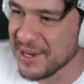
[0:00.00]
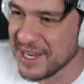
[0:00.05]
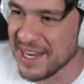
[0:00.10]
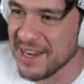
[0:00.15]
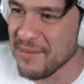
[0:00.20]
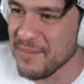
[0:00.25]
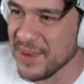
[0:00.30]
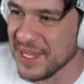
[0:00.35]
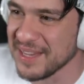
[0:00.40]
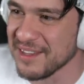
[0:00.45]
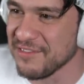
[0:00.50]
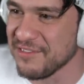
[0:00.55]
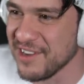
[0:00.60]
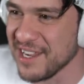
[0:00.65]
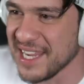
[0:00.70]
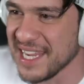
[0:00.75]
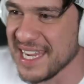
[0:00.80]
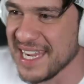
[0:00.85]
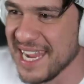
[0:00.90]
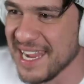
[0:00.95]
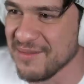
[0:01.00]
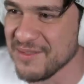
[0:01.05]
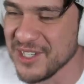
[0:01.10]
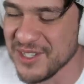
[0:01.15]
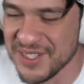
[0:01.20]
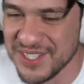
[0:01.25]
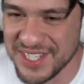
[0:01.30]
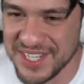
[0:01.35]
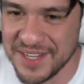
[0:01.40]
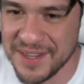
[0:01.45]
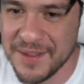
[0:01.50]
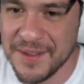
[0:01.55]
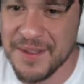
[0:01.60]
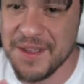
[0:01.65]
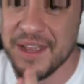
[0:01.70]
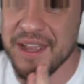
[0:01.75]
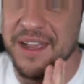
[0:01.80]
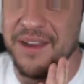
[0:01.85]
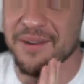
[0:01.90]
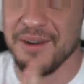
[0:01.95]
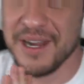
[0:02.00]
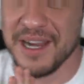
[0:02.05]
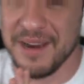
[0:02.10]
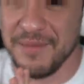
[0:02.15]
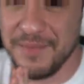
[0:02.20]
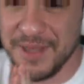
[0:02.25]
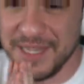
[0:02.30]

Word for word: we're gonna beat the fucking game, GC. We're gonna